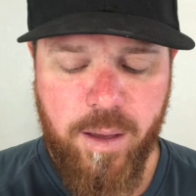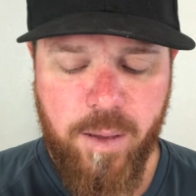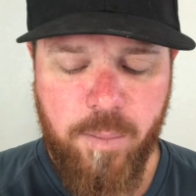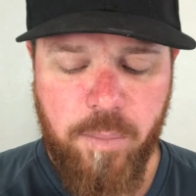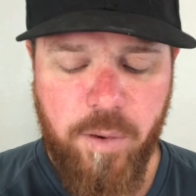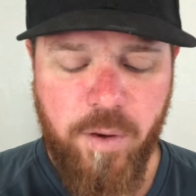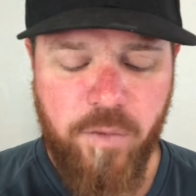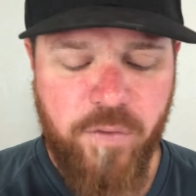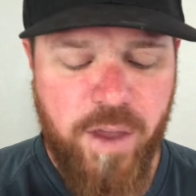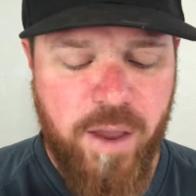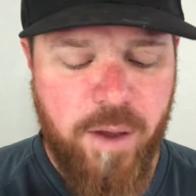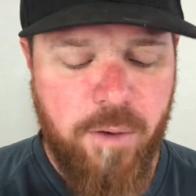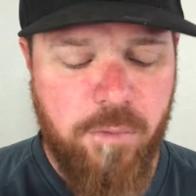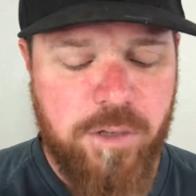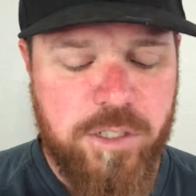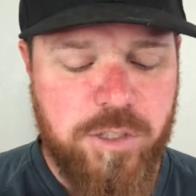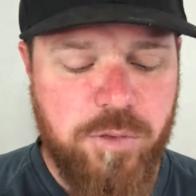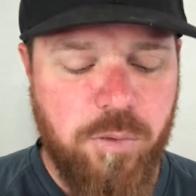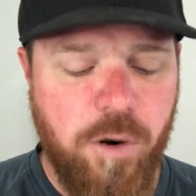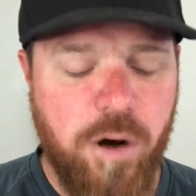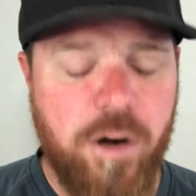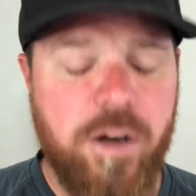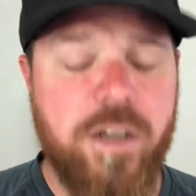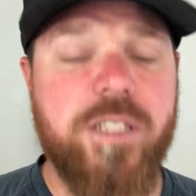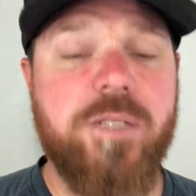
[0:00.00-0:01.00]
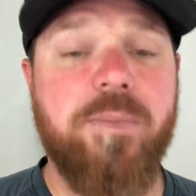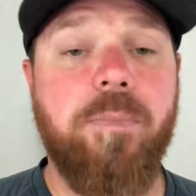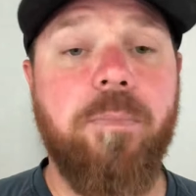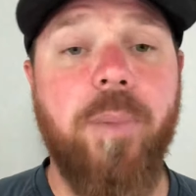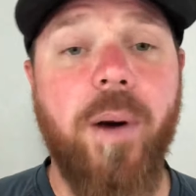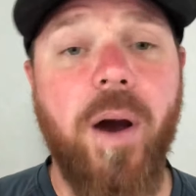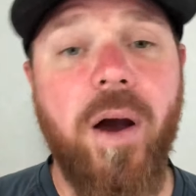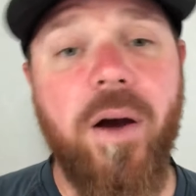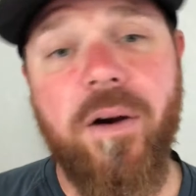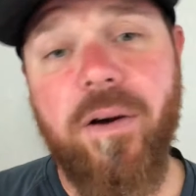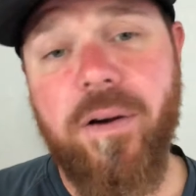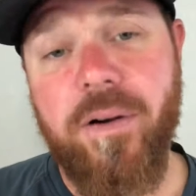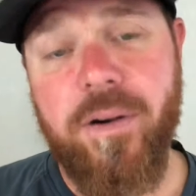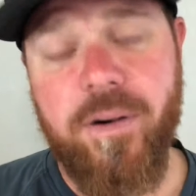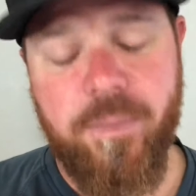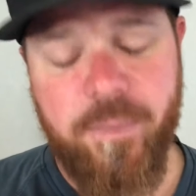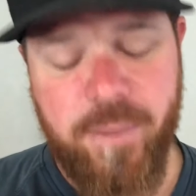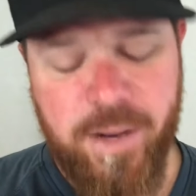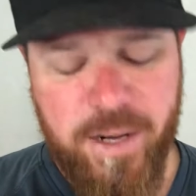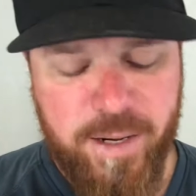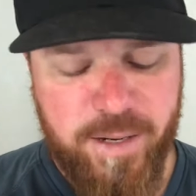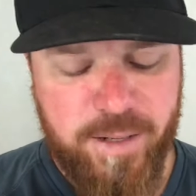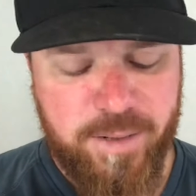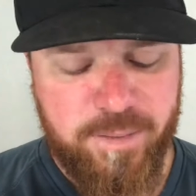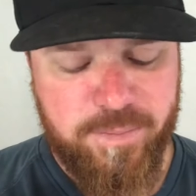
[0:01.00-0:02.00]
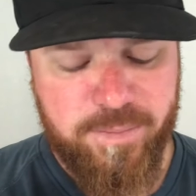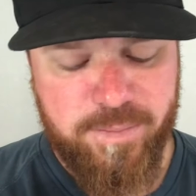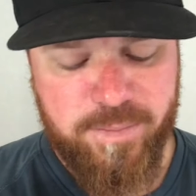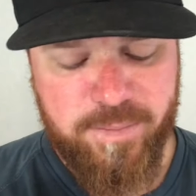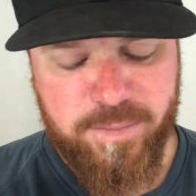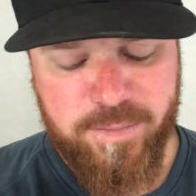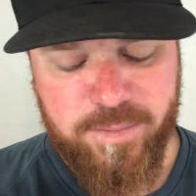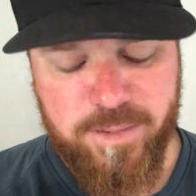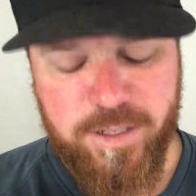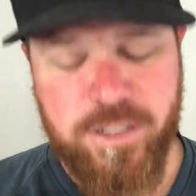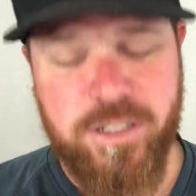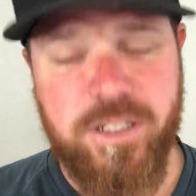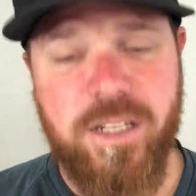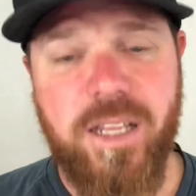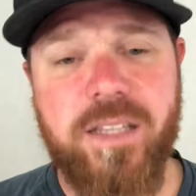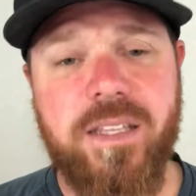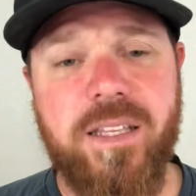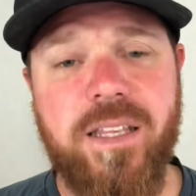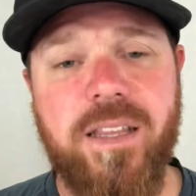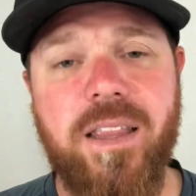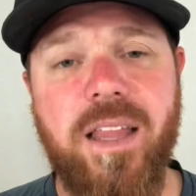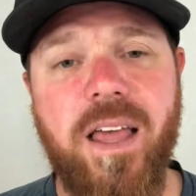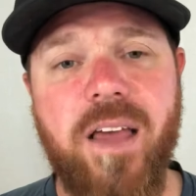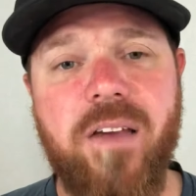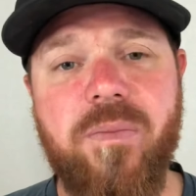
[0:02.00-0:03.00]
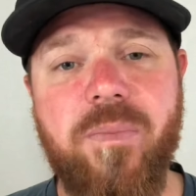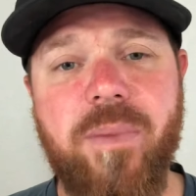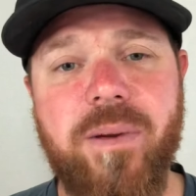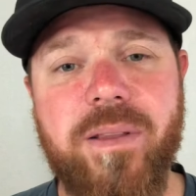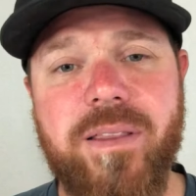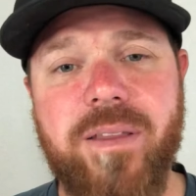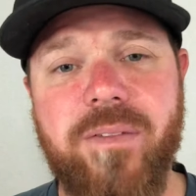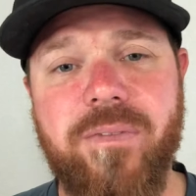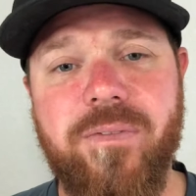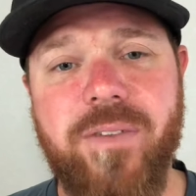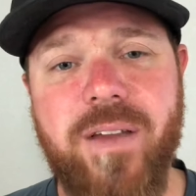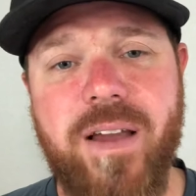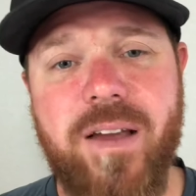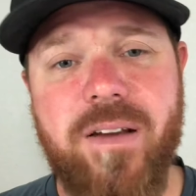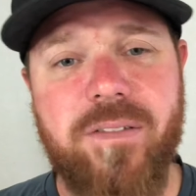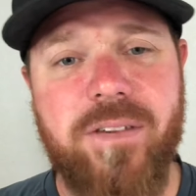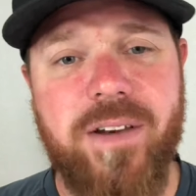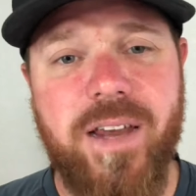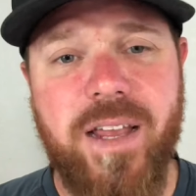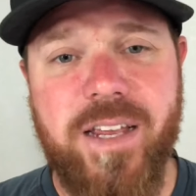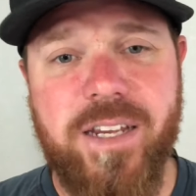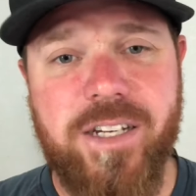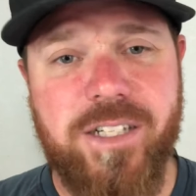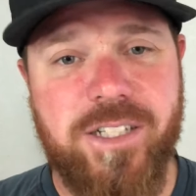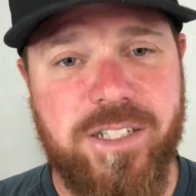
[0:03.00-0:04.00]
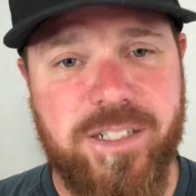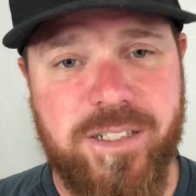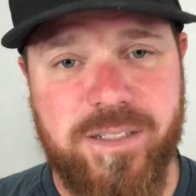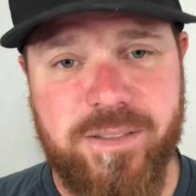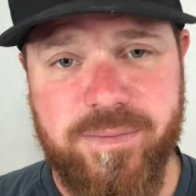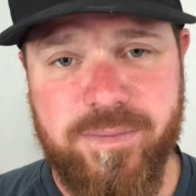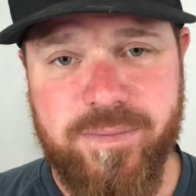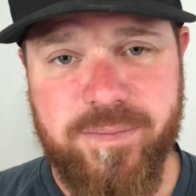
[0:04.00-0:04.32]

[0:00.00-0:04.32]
But if anyone's work is burned, meaning there's nothing left but the foundation,